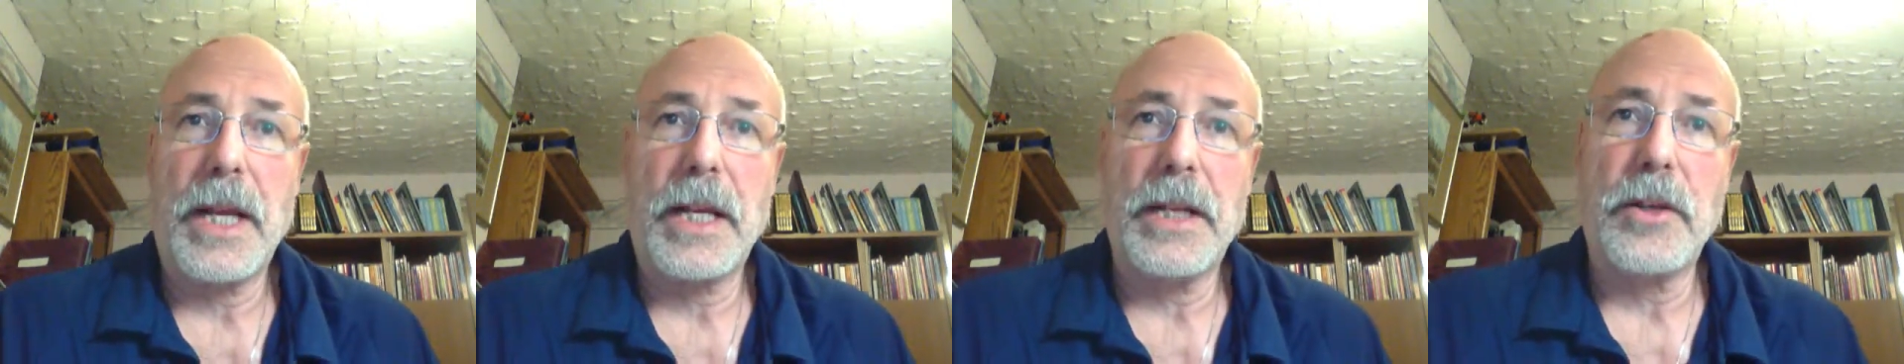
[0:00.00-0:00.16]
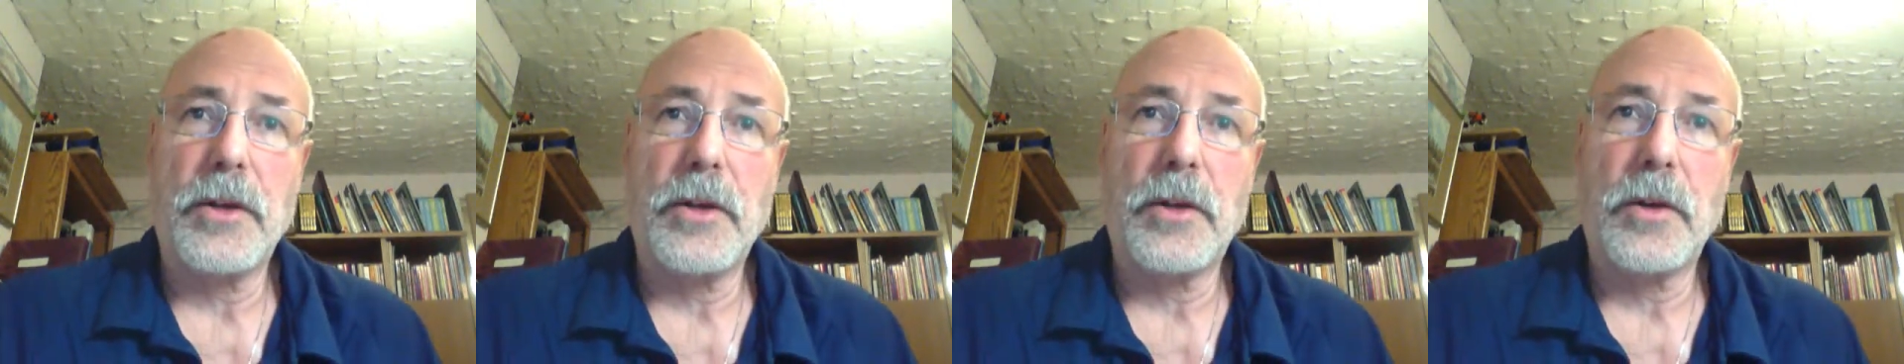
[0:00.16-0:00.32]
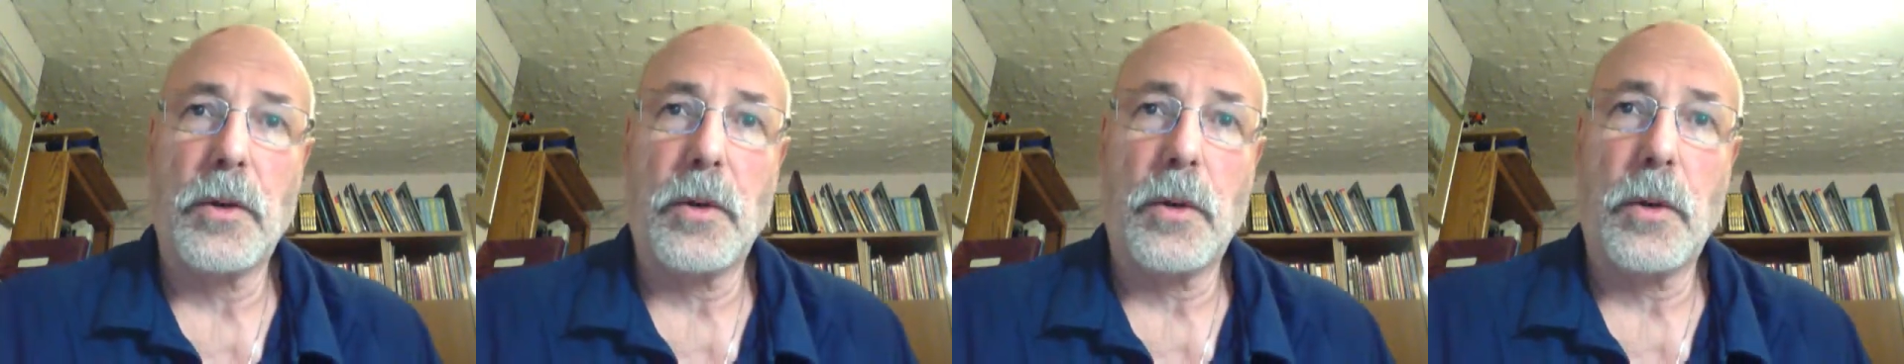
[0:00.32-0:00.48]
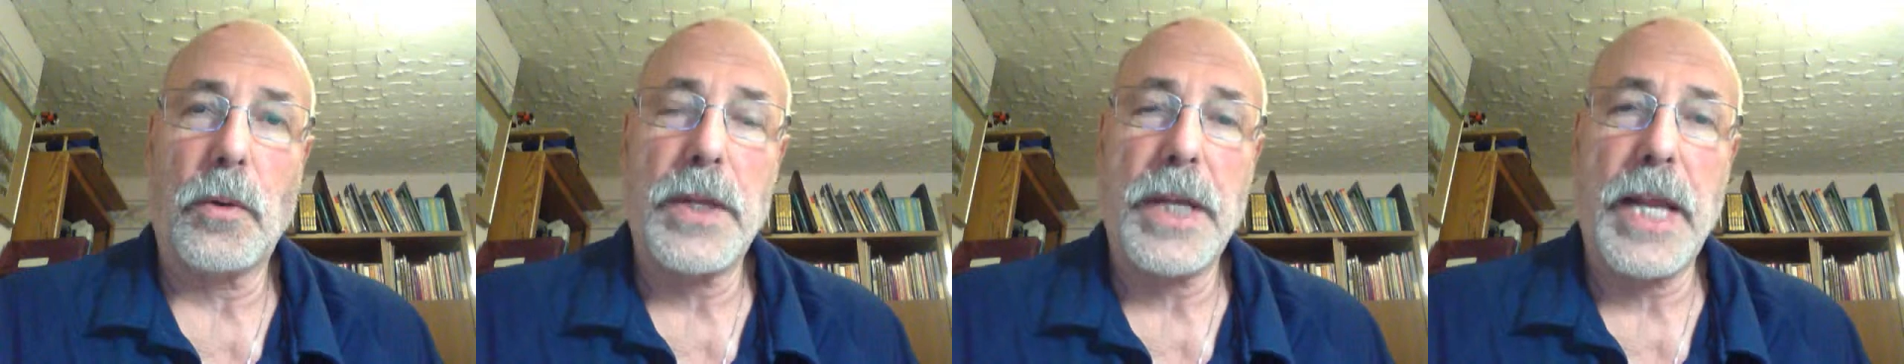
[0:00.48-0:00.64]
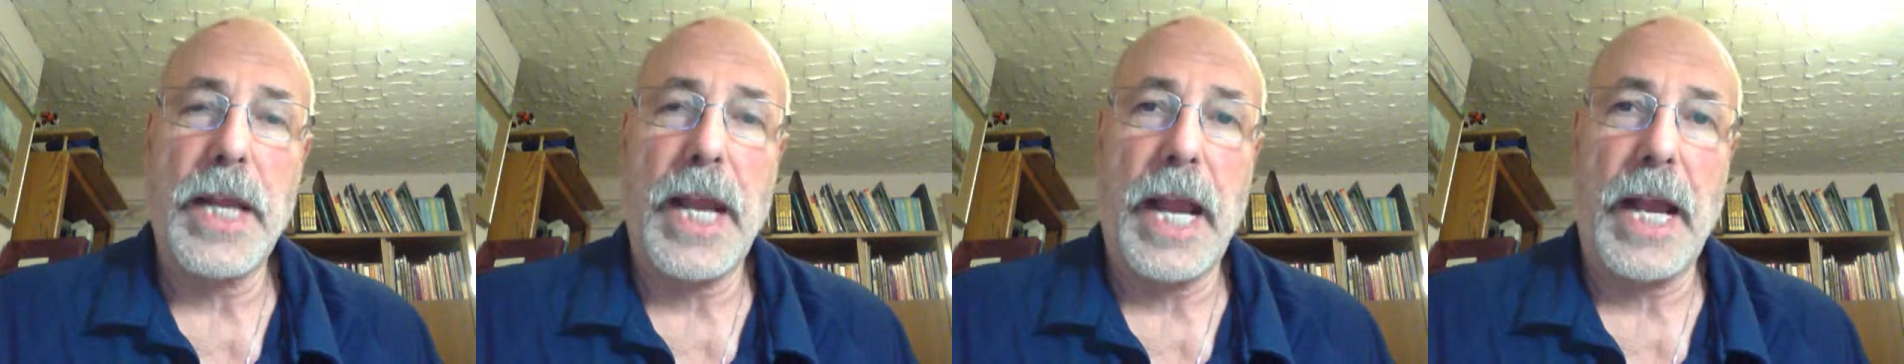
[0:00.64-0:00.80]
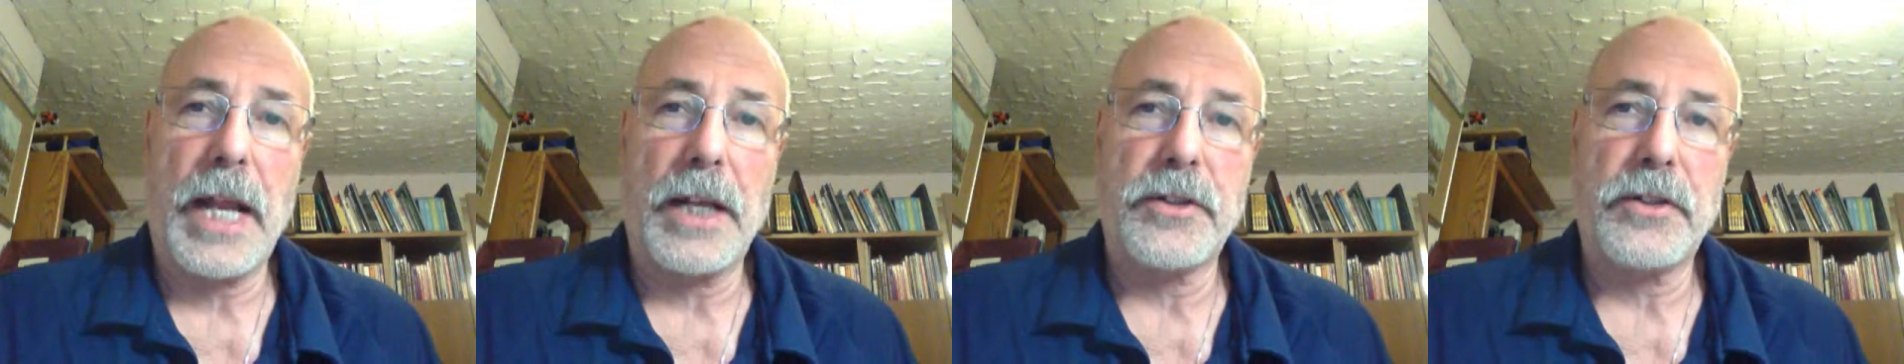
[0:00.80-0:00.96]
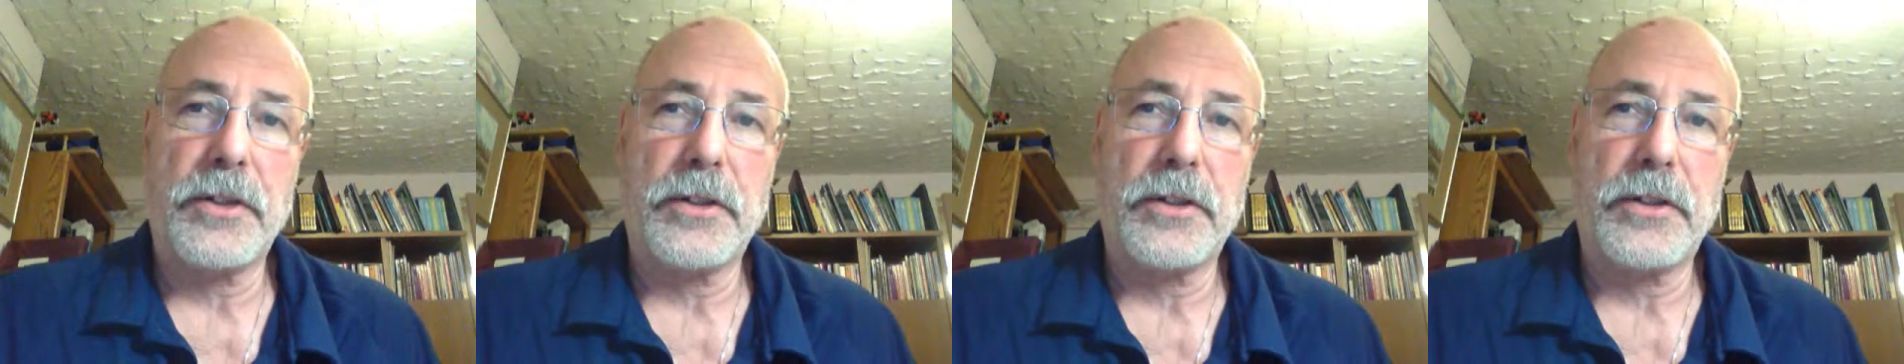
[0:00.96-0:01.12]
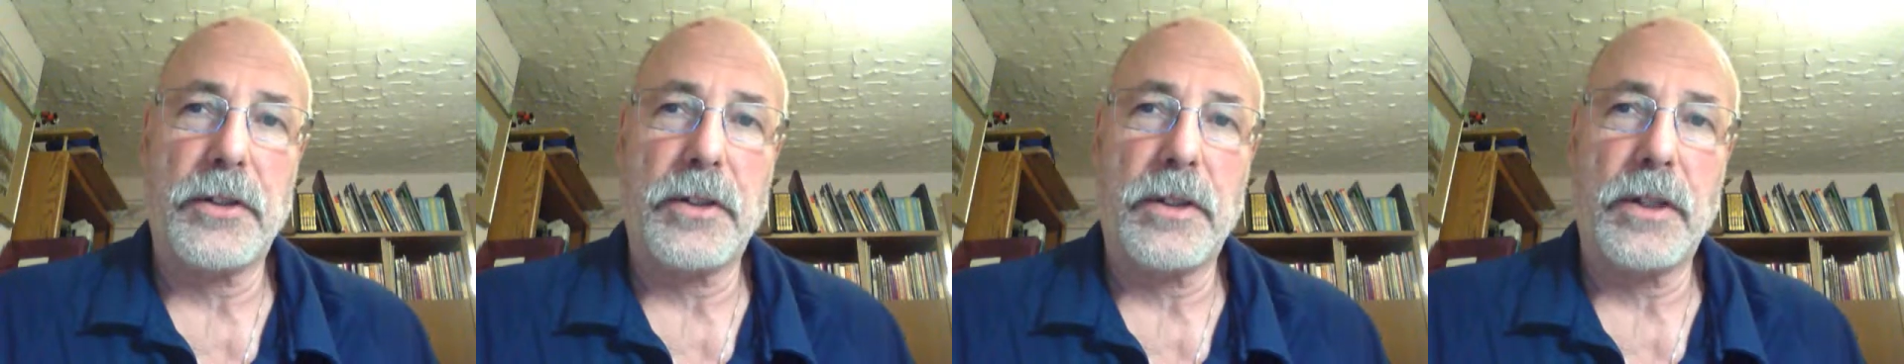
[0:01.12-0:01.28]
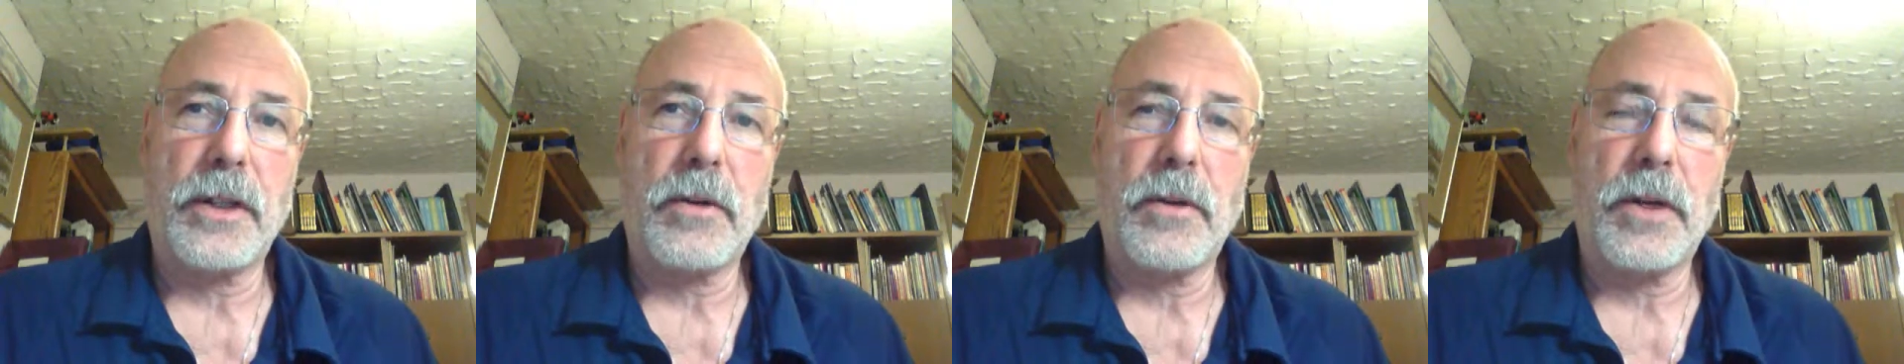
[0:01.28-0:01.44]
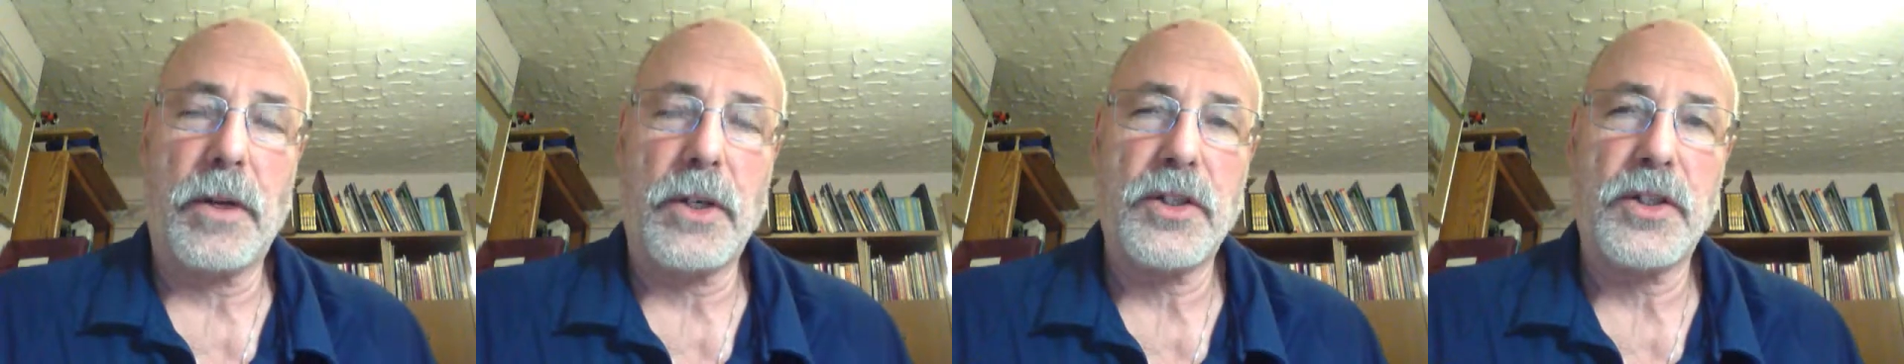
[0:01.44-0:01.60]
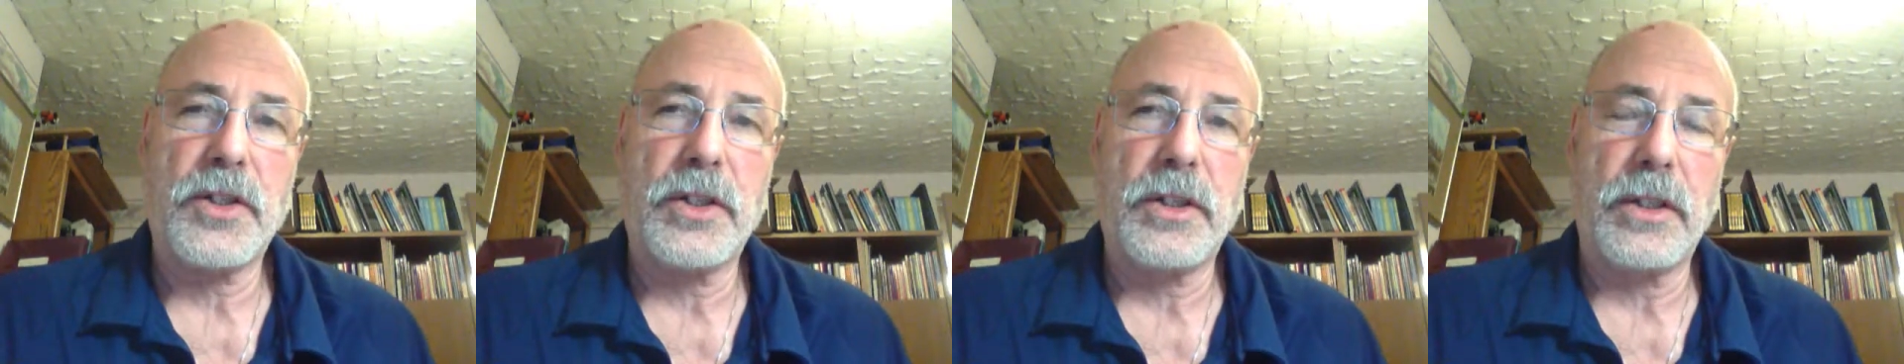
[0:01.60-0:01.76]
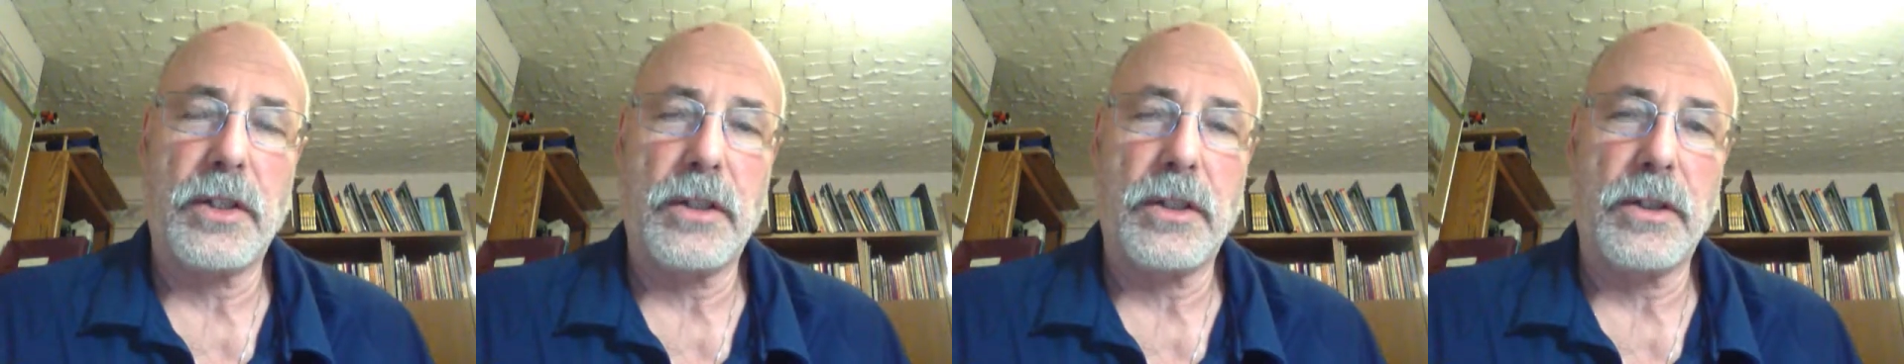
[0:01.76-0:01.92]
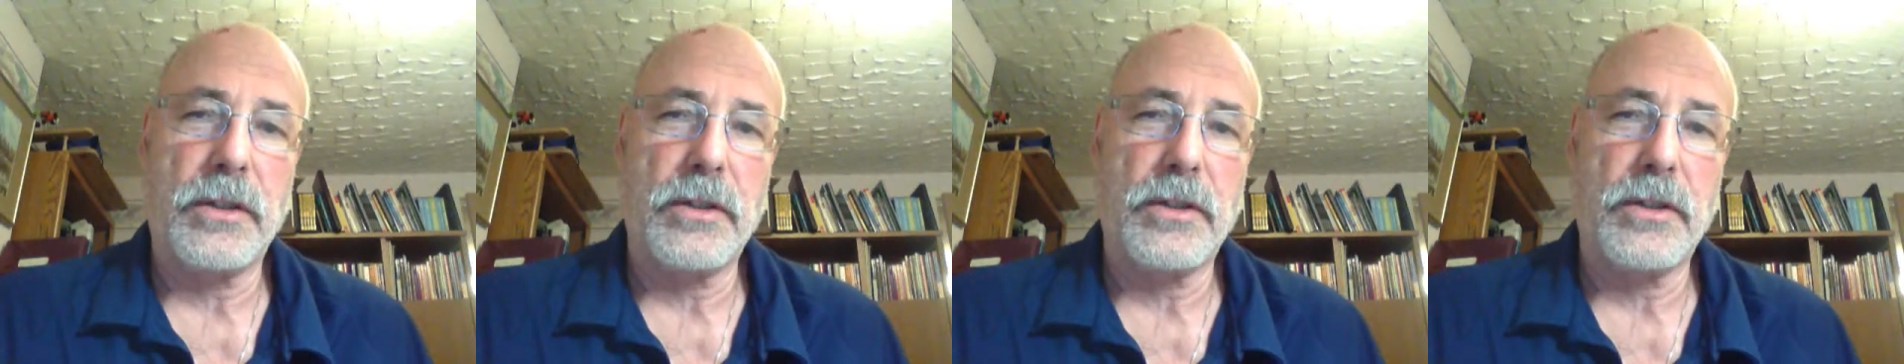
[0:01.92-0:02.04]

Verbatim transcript: and you don't know the answer to the question.